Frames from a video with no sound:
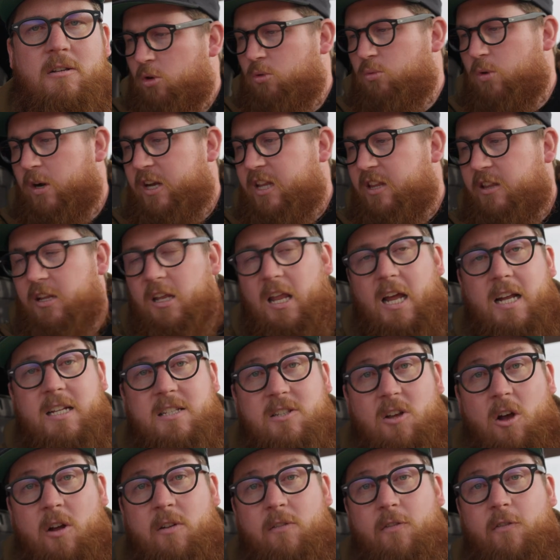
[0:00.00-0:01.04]
Running the lights
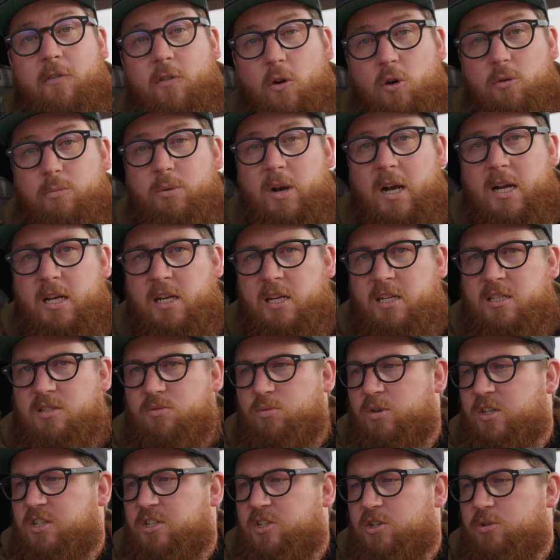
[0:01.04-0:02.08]
on full brightness,
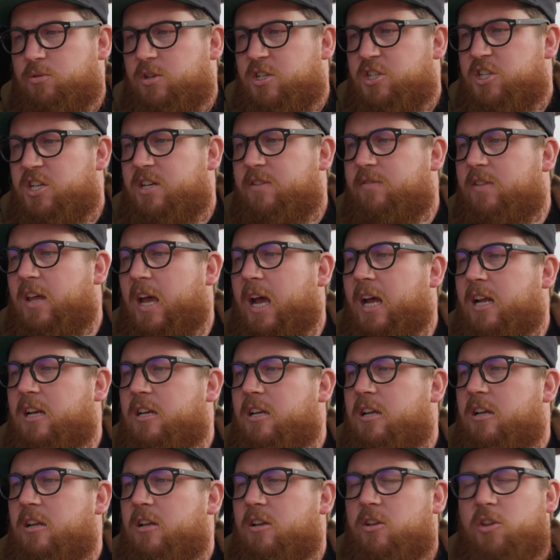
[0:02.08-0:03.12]
which to achieve
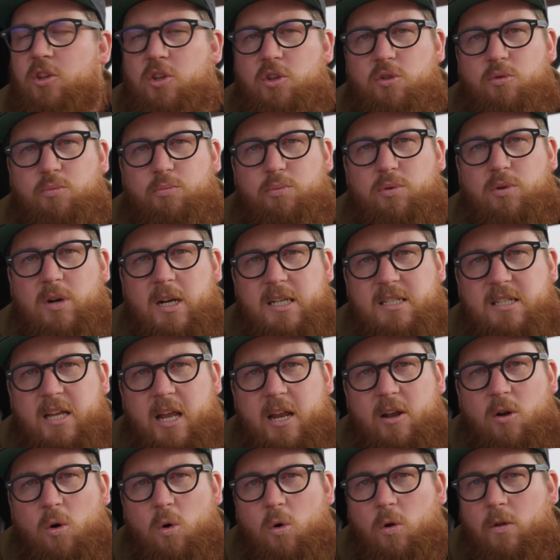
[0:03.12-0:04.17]
that, you press
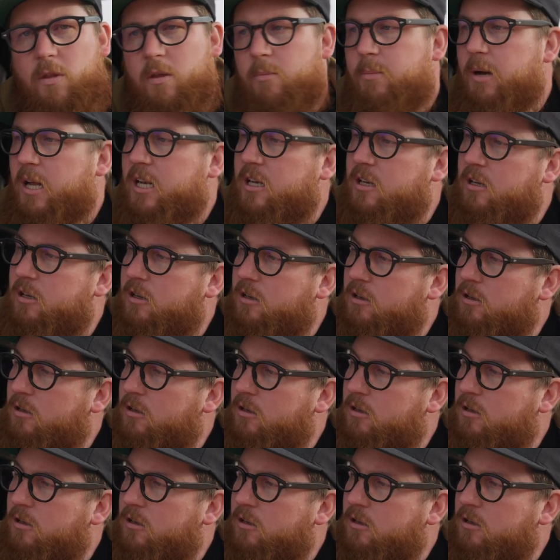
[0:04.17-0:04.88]
and hold the button.